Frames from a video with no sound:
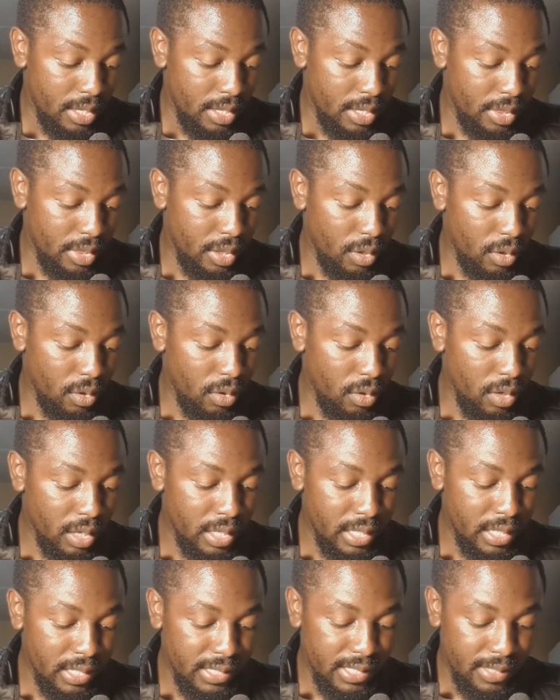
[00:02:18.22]
The
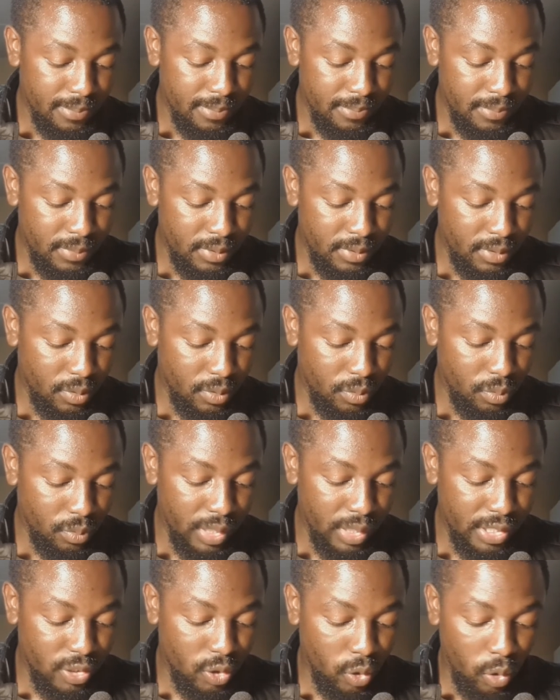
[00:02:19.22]
organism
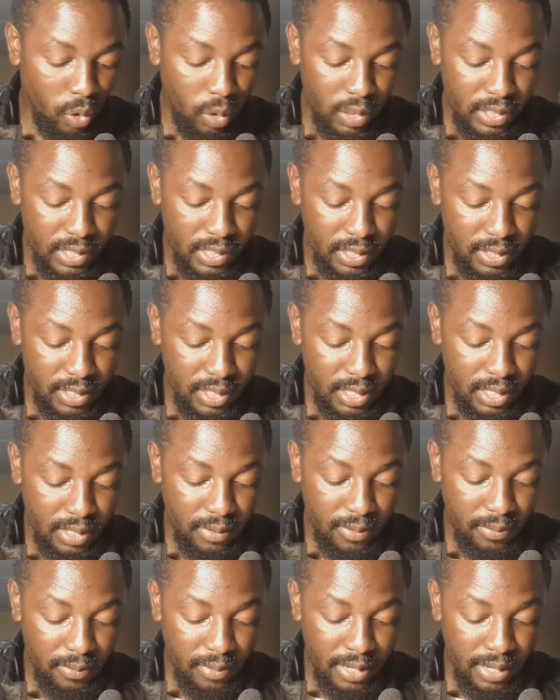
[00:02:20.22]
which causes
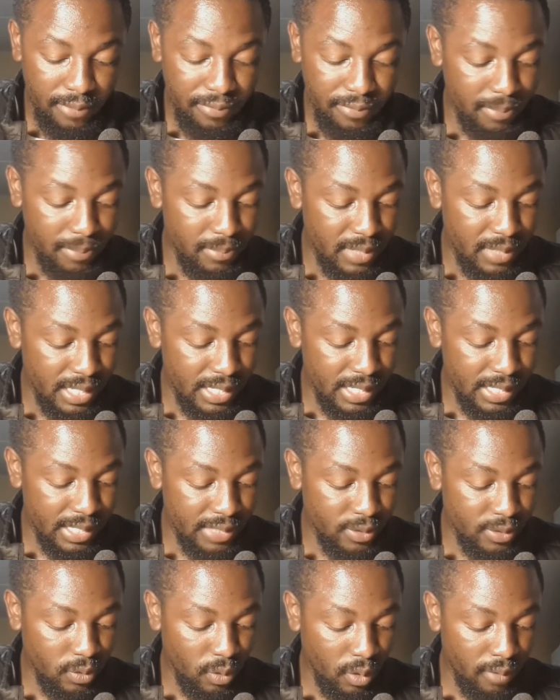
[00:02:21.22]
FMD
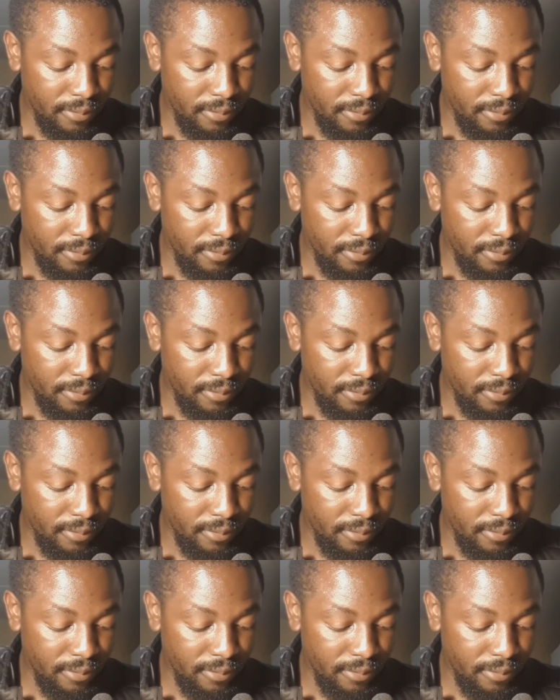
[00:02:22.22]
is